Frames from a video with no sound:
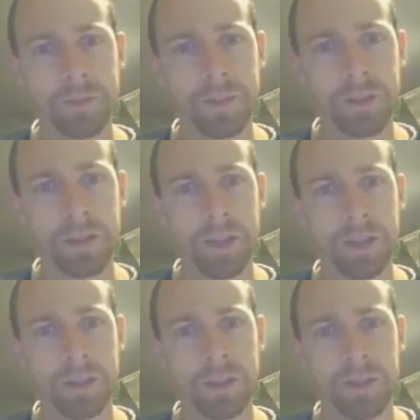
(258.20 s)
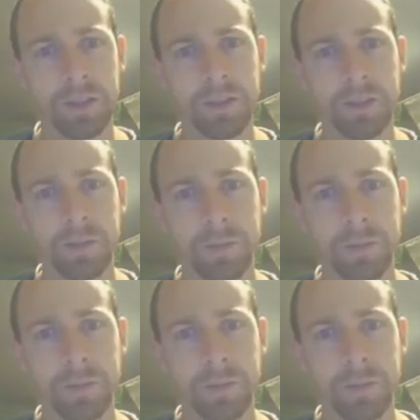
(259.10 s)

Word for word: Like that, I guess.